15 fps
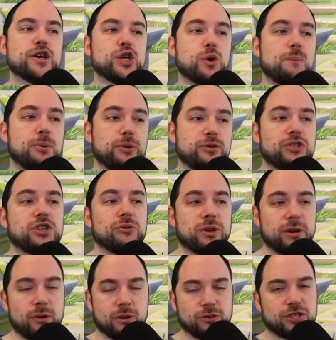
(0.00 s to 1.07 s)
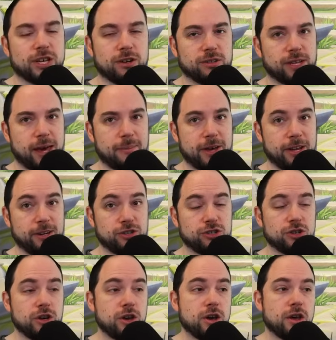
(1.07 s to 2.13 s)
You boost your hero skill damage